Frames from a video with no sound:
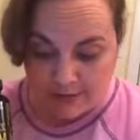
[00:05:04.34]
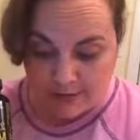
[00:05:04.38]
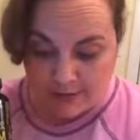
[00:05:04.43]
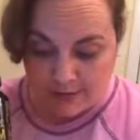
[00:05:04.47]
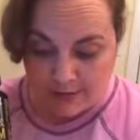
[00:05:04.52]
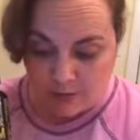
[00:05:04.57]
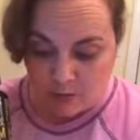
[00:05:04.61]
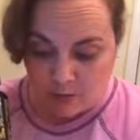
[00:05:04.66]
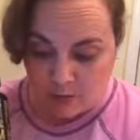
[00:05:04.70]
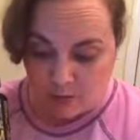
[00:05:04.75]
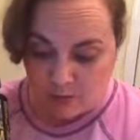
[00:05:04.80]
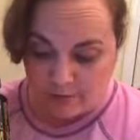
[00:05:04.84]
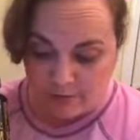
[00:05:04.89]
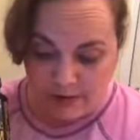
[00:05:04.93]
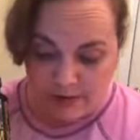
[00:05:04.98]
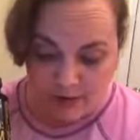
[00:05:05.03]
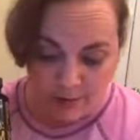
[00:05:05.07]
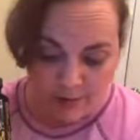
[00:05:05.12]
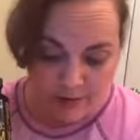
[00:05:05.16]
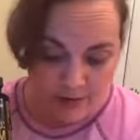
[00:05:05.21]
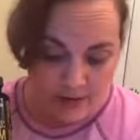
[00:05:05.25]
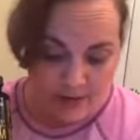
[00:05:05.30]
seed oil,
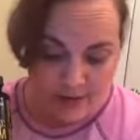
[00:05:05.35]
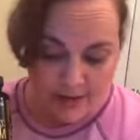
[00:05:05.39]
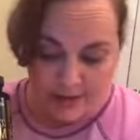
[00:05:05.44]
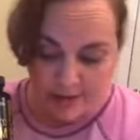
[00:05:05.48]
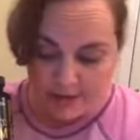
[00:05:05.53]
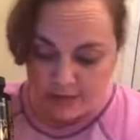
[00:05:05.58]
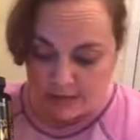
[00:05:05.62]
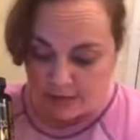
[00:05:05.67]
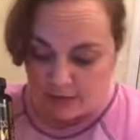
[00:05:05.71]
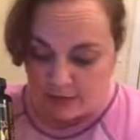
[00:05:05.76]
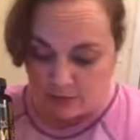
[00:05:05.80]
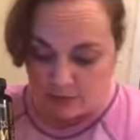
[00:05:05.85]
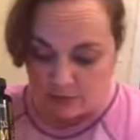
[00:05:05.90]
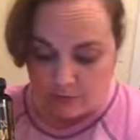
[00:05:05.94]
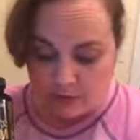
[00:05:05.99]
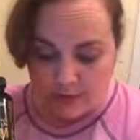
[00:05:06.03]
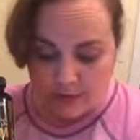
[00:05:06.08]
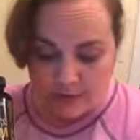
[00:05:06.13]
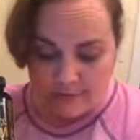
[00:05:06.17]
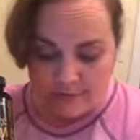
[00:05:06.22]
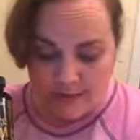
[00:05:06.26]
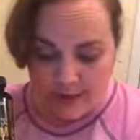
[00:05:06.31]
vitamin A,
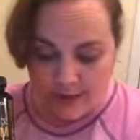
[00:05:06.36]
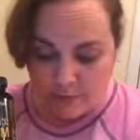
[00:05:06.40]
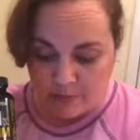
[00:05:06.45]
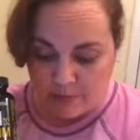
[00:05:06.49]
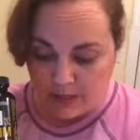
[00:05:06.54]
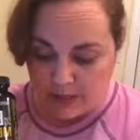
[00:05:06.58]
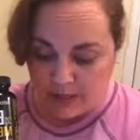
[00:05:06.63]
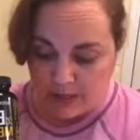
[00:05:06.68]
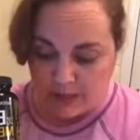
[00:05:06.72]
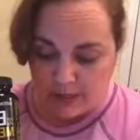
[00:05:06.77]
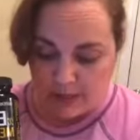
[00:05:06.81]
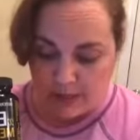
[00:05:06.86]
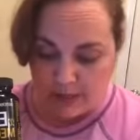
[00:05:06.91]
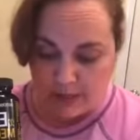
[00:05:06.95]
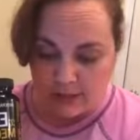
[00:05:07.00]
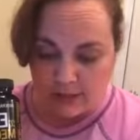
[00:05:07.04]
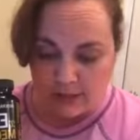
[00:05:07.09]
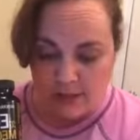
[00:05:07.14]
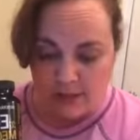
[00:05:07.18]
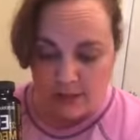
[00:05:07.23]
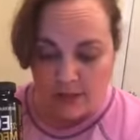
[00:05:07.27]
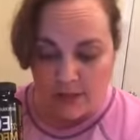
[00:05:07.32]
D3, vitamin E,
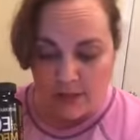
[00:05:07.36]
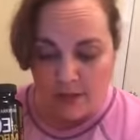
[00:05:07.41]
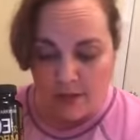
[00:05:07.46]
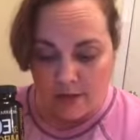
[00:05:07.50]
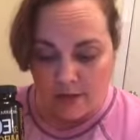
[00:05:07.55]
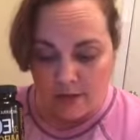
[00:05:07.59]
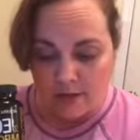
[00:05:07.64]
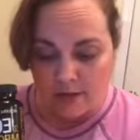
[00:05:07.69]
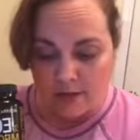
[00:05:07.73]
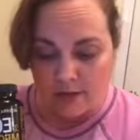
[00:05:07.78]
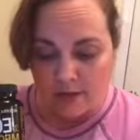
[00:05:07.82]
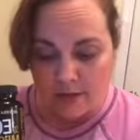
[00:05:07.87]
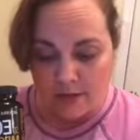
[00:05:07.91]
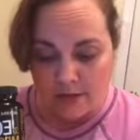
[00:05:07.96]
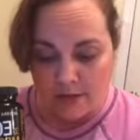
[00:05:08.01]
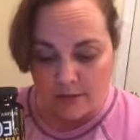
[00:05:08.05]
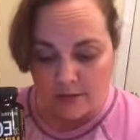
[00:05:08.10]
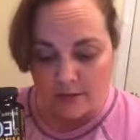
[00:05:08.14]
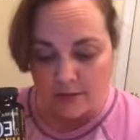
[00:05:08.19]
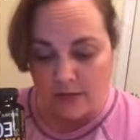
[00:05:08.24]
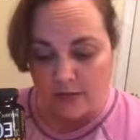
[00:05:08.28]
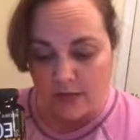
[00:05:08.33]
just tons and
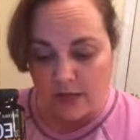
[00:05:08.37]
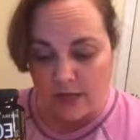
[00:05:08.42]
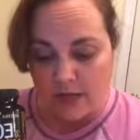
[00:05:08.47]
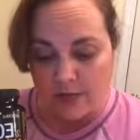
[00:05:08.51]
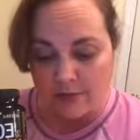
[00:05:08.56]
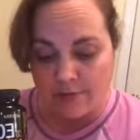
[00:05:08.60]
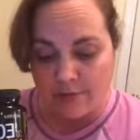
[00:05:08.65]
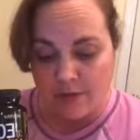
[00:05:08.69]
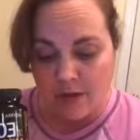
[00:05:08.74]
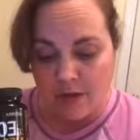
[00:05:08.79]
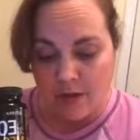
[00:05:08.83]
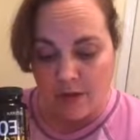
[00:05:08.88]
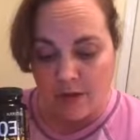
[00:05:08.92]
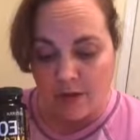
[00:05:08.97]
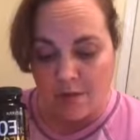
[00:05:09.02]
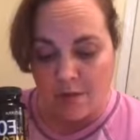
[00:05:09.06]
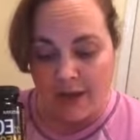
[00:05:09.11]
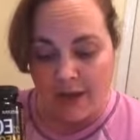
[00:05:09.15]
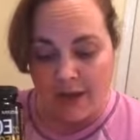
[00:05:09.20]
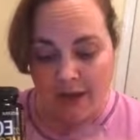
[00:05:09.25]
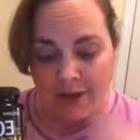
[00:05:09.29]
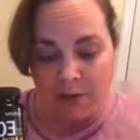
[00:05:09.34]
tons of stuff.
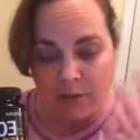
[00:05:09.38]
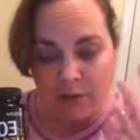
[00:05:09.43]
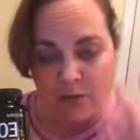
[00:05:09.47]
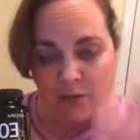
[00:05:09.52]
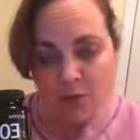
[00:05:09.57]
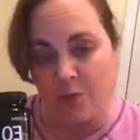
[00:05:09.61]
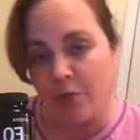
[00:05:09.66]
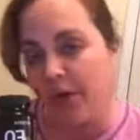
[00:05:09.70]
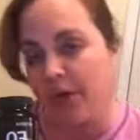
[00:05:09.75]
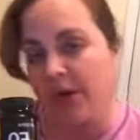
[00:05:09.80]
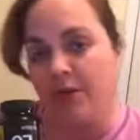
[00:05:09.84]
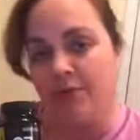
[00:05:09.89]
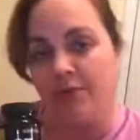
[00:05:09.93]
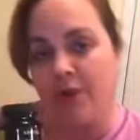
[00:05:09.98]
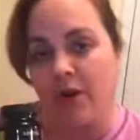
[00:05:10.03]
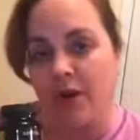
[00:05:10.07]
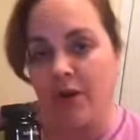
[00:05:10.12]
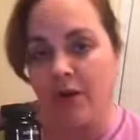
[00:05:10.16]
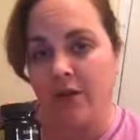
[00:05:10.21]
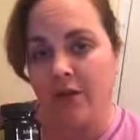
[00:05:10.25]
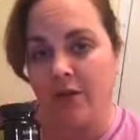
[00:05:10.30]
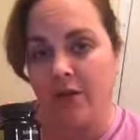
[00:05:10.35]
Kind of helps with the brain
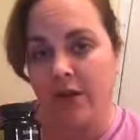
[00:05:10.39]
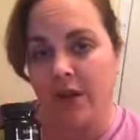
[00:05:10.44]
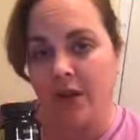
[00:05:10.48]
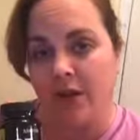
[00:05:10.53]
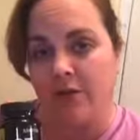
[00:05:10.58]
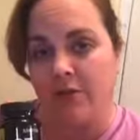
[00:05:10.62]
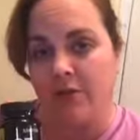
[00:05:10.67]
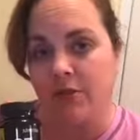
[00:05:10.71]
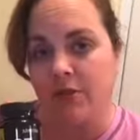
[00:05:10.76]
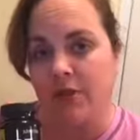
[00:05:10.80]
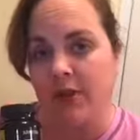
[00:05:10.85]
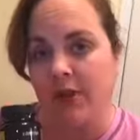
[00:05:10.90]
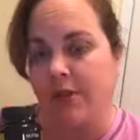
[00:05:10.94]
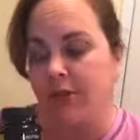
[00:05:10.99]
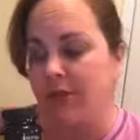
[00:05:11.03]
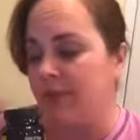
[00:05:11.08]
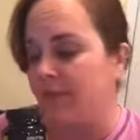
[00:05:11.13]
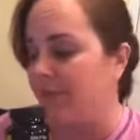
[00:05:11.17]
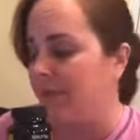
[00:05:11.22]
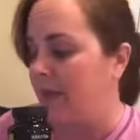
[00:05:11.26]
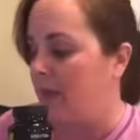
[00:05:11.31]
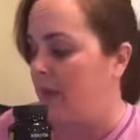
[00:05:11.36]
fog and the
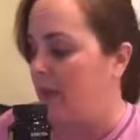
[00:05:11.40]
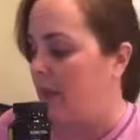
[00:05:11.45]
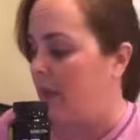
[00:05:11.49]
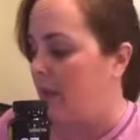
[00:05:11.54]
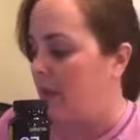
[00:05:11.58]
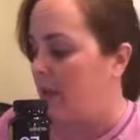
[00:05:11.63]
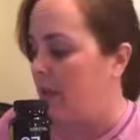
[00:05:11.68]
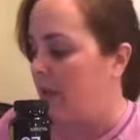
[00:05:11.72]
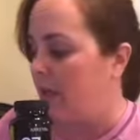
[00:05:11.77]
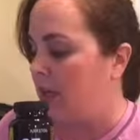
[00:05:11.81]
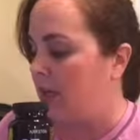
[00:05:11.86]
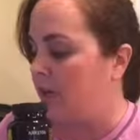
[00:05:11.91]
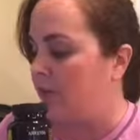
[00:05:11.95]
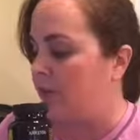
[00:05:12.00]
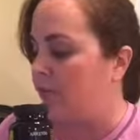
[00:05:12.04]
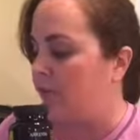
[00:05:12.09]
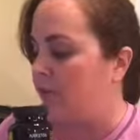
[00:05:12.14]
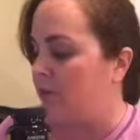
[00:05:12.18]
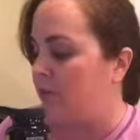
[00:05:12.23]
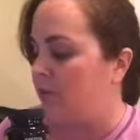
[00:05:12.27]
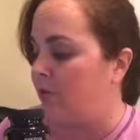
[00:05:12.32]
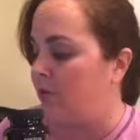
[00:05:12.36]
concentration. If
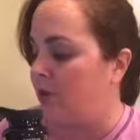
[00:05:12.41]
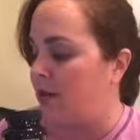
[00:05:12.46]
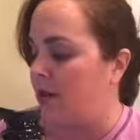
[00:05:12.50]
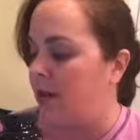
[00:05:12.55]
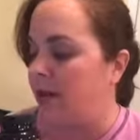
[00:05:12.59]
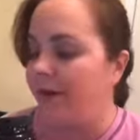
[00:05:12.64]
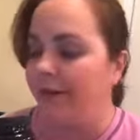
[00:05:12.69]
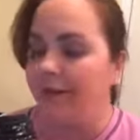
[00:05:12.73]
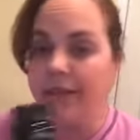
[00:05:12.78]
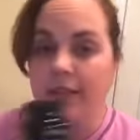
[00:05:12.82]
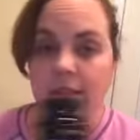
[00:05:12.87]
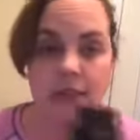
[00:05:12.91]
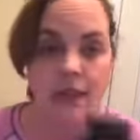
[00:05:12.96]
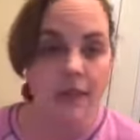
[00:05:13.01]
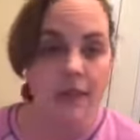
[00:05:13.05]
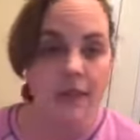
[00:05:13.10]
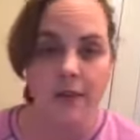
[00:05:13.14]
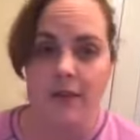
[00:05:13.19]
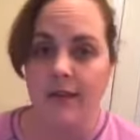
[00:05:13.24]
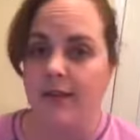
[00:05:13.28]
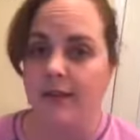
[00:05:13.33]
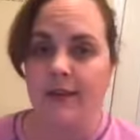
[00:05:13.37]
you are
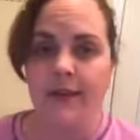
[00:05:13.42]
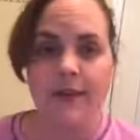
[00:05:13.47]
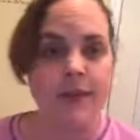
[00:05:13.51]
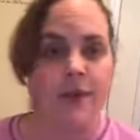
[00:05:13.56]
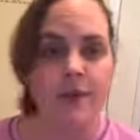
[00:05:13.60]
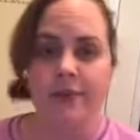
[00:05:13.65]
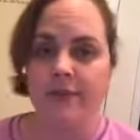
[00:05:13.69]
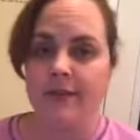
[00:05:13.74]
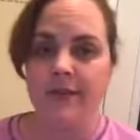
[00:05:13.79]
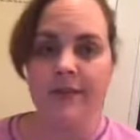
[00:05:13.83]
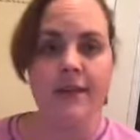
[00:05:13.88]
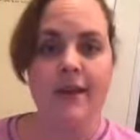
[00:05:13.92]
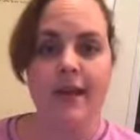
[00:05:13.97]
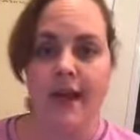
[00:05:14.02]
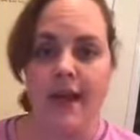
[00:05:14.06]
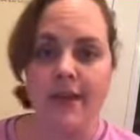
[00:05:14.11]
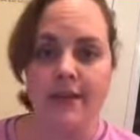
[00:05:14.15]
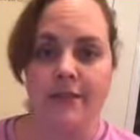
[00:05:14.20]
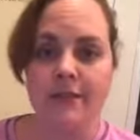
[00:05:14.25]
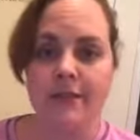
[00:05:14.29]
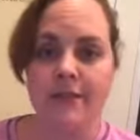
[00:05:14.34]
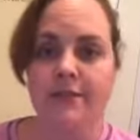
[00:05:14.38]
young and healthy and
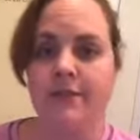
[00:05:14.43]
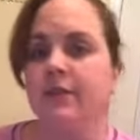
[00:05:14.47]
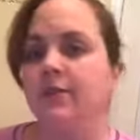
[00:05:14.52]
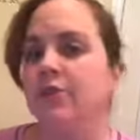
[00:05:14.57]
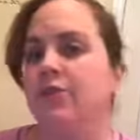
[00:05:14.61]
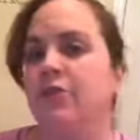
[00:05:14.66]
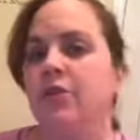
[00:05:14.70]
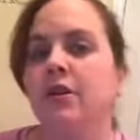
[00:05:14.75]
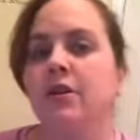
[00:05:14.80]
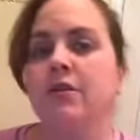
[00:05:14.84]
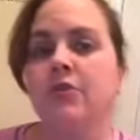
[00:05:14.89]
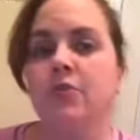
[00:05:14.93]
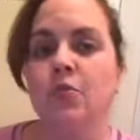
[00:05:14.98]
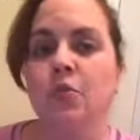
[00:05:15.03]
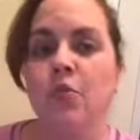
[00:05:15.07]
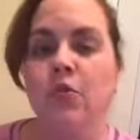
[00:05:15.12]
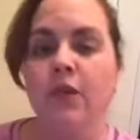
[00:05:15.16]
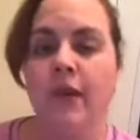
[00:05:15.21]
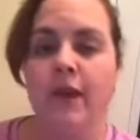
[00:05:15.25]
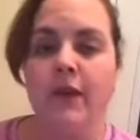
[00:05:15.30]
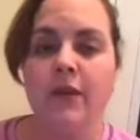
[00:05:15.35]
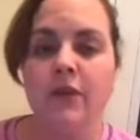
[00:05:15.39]
active and just
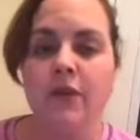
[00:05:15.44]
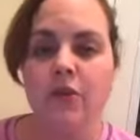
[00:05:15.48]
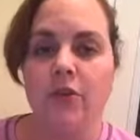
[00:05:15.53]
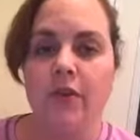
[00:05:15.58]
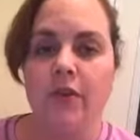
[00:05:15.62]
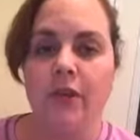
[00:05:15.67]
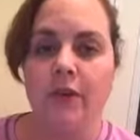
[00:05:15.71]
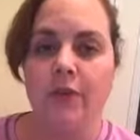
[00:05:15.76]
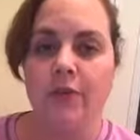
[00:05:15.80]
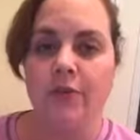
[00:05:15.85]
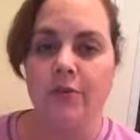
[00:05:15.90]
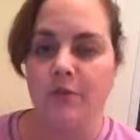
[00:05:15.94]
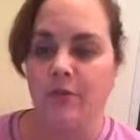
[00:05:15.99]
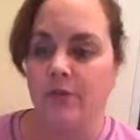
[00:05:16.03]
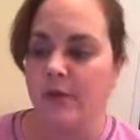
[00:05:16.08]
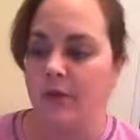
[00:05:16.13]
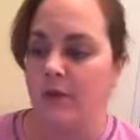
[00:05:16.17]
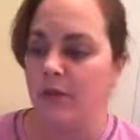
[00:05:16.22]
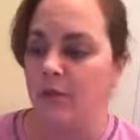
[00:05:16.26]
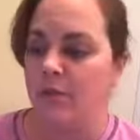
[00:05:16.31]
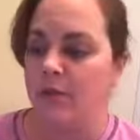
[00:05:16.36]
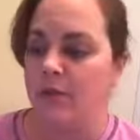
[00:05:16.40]
want a good healthy
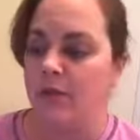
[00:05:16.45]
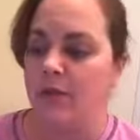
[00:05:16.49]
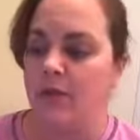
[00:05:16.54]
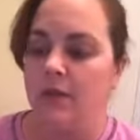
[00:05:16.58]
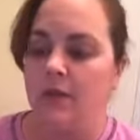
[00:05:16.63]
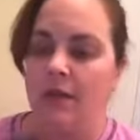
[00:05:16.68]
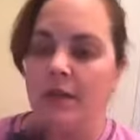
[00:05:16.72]
regimen,